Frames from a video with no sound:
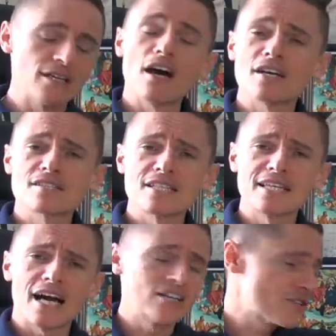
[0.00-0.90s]
and
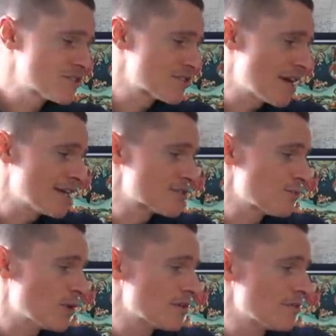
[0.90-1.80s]
lastly, I gotta say, it's
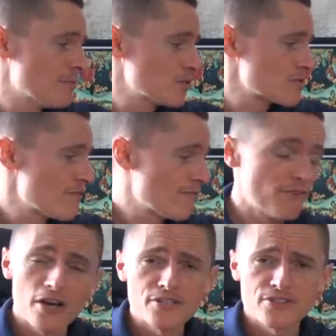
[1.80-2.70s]
one of the most
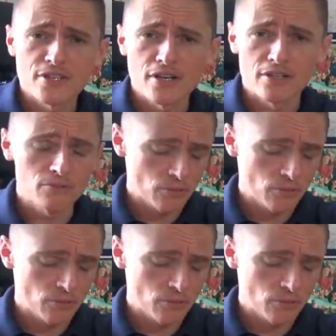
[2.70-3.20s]
versatile